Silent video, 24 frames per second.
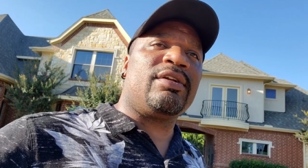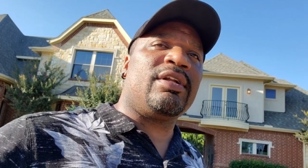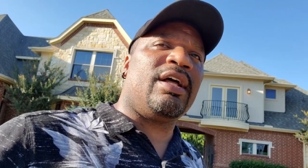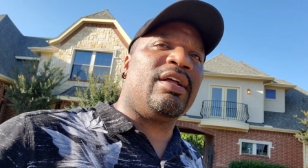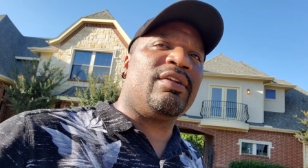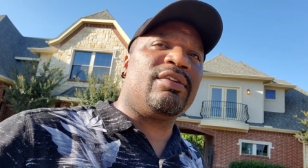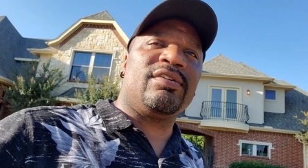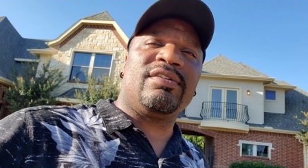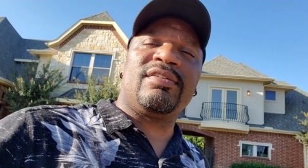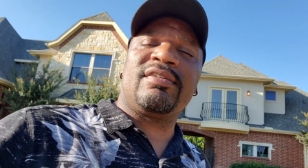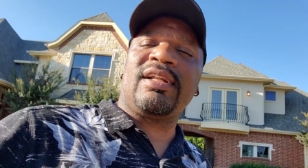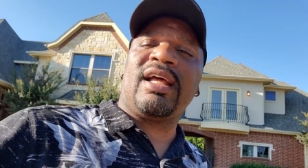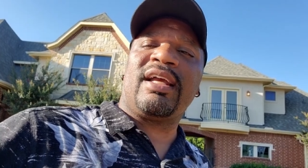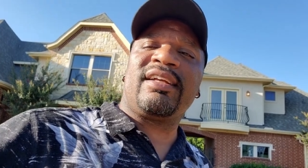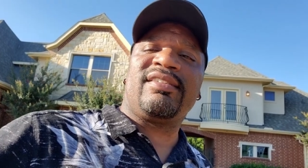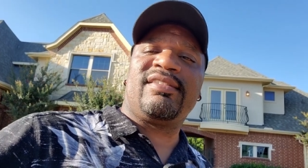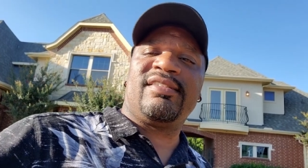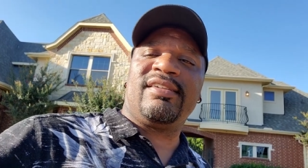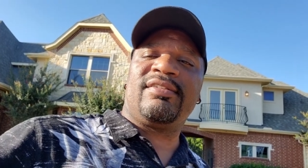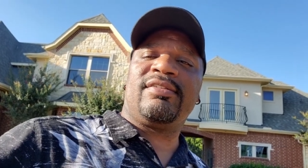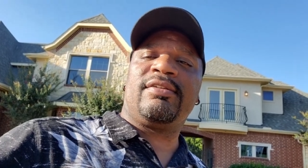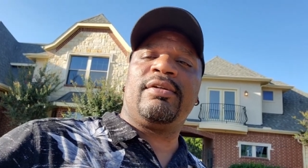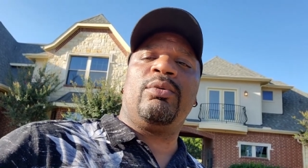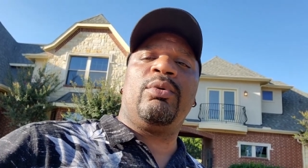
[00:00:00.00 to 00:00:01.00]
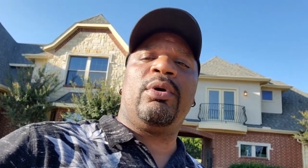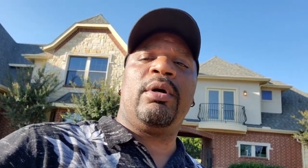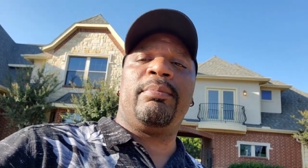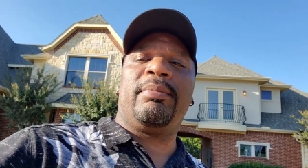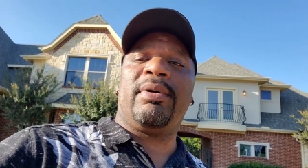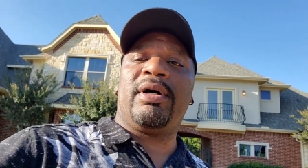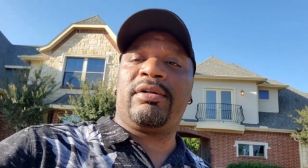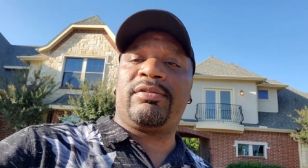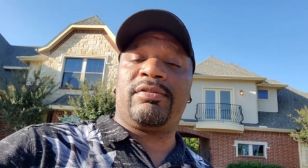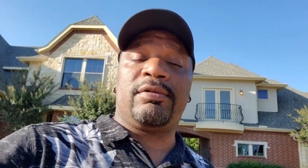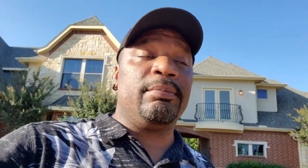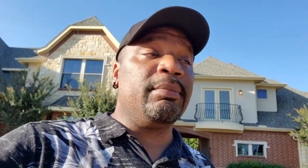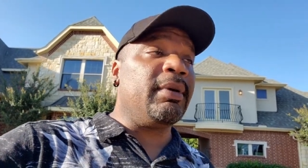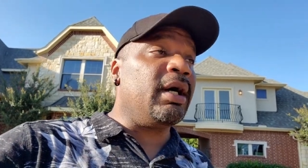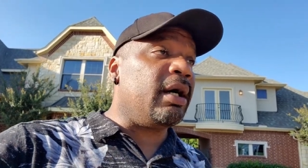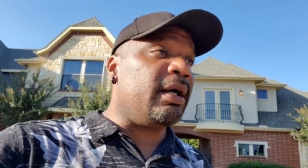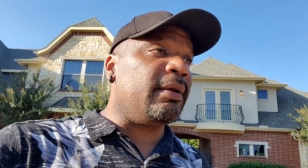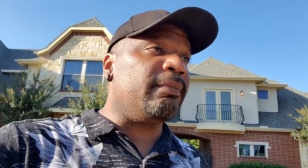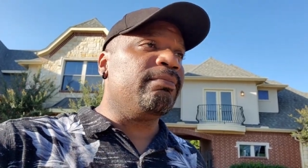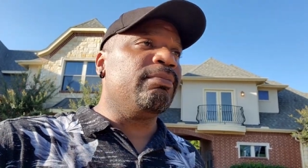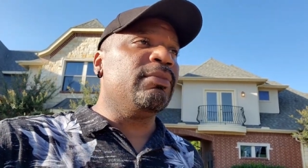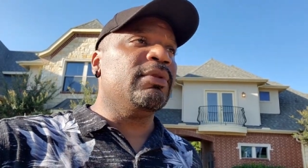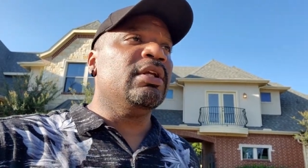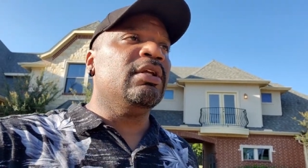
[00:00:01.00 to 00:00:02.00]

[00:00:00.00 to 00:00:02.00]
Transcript: dollars, it's like 61 bucks a month.